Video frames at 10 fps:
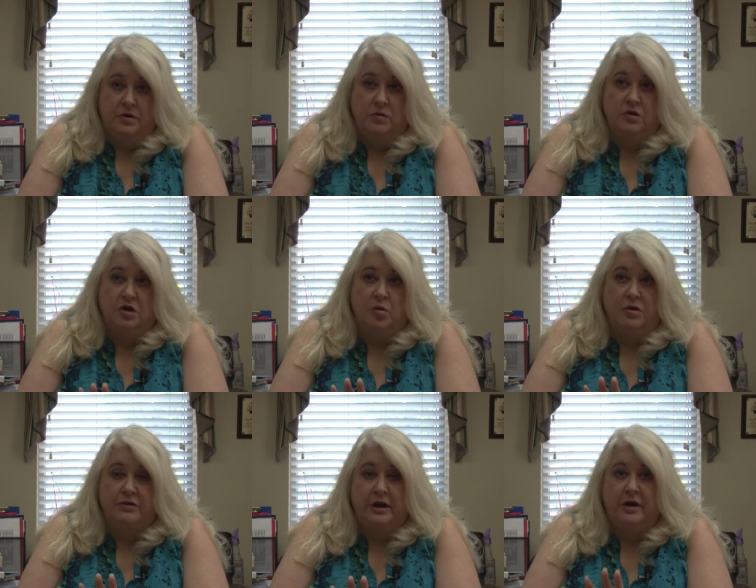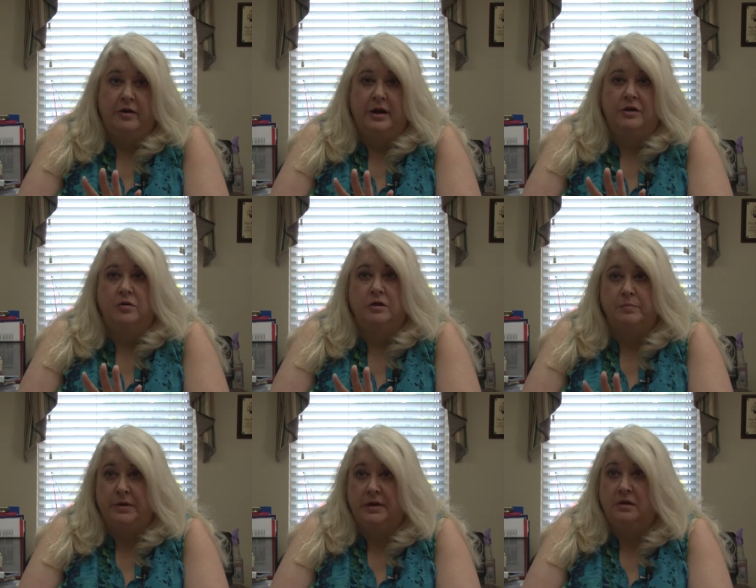You can go on there and you
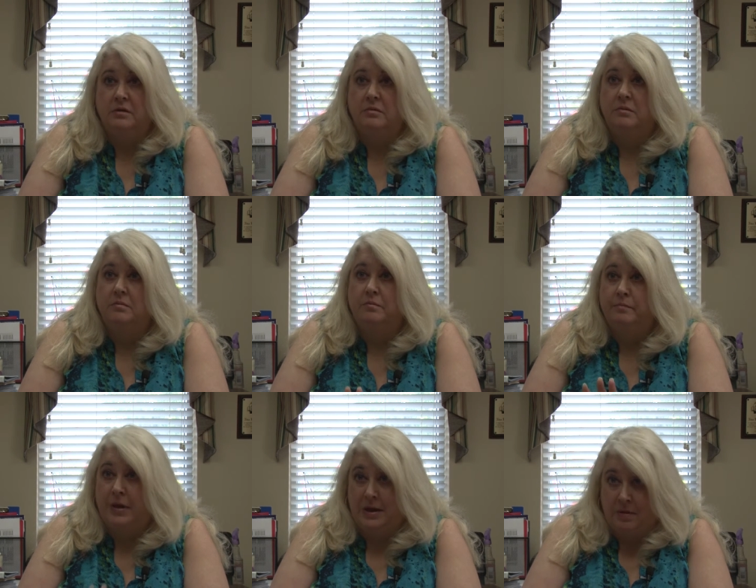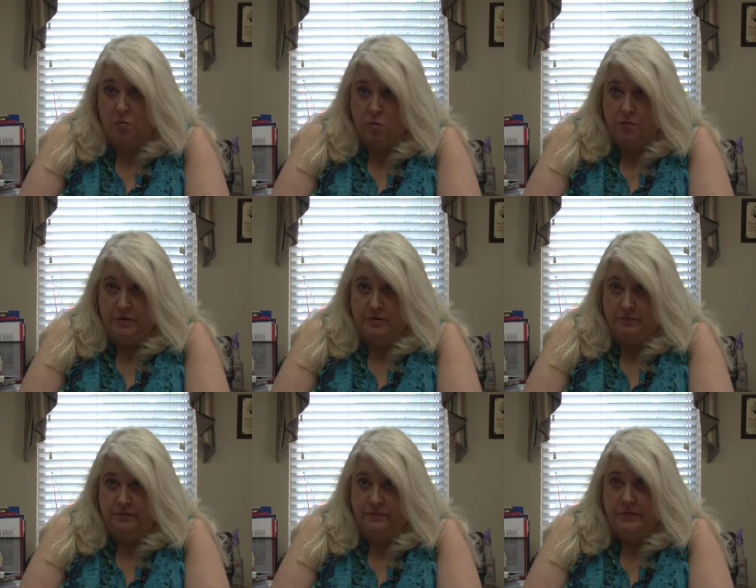can pick pay my water
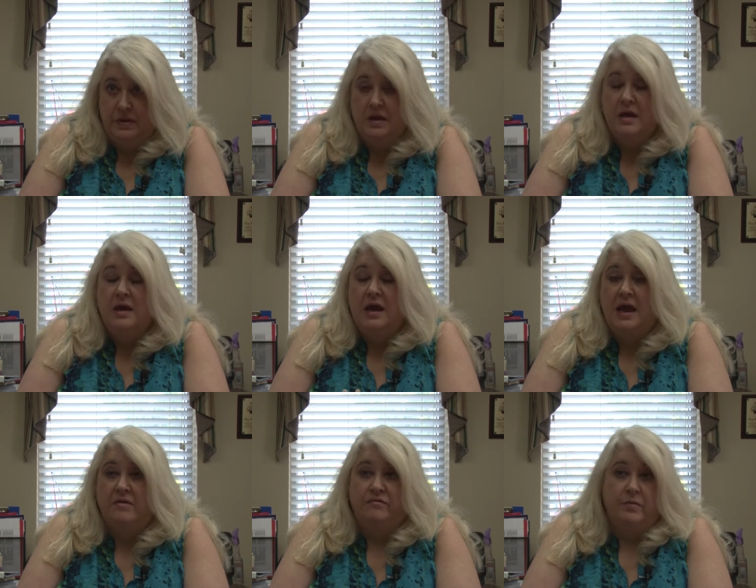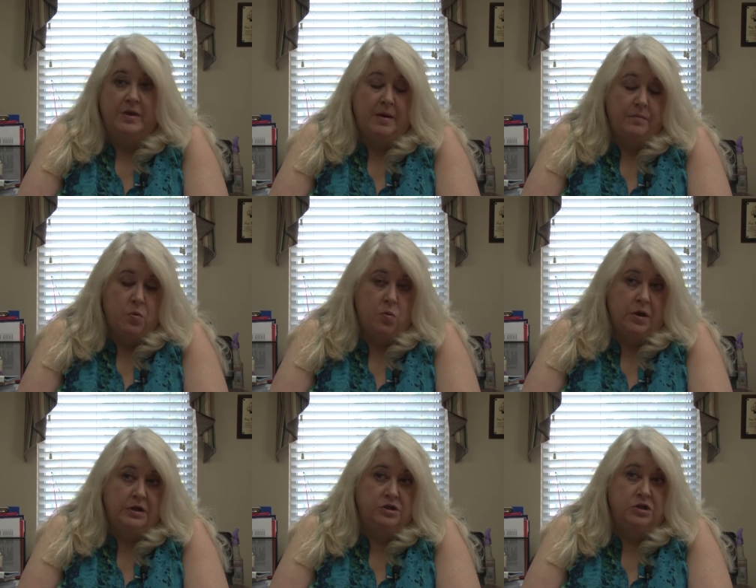bill. And from that
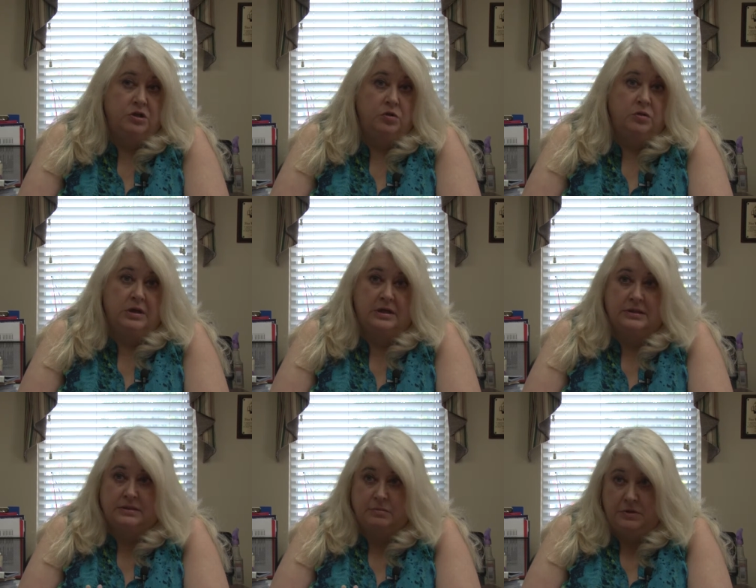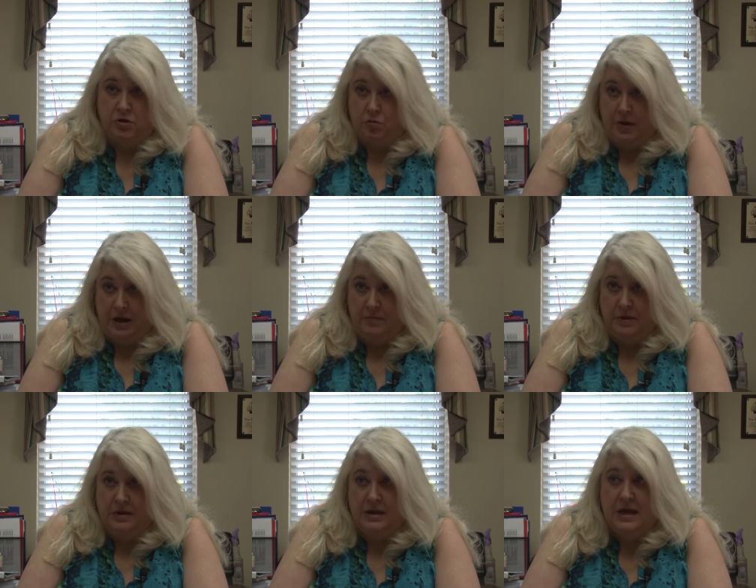point, you can submit your
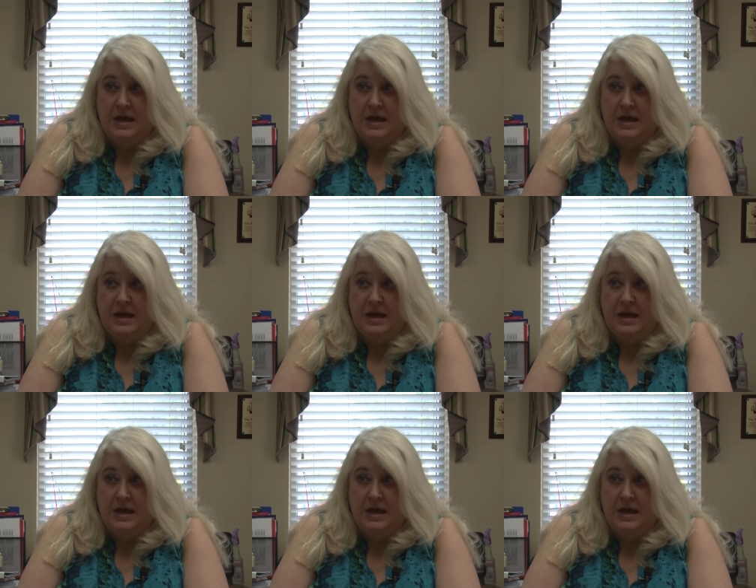payment.